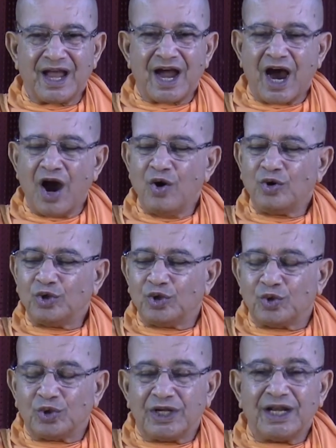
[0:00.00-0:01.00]
How to
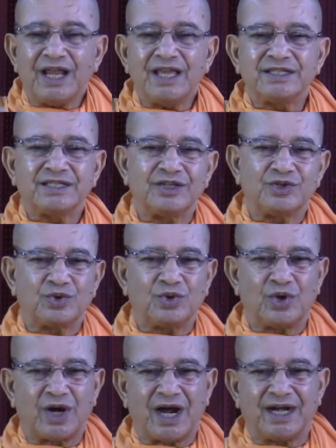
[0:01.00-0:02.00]
utilize this
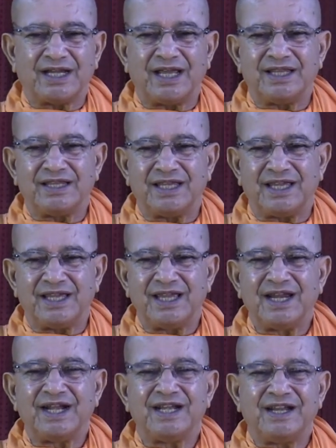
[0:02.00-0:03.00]
to attain the
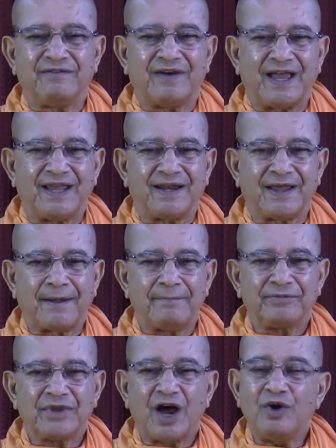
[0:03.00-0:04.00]
divine?
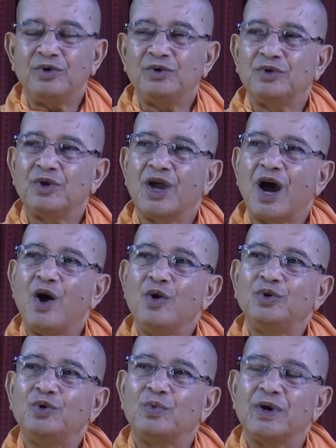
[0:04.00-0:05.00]
How
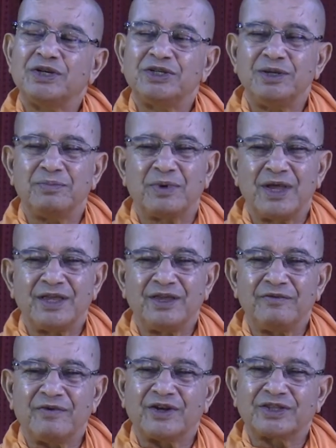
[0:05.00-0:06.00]
to worship?
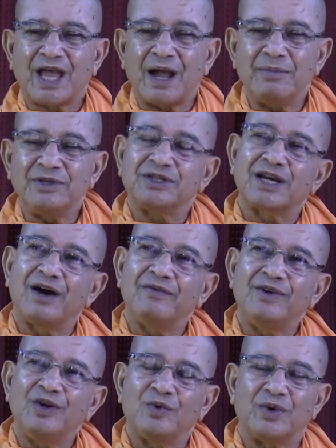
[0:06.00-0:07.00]
If you are tamasic, how
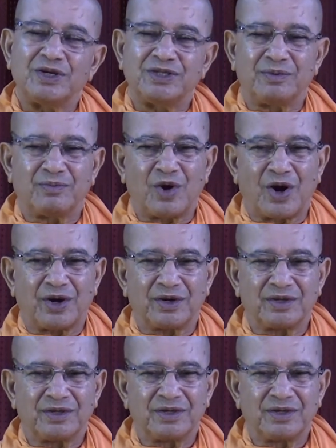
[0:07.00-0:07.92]
will you worship God?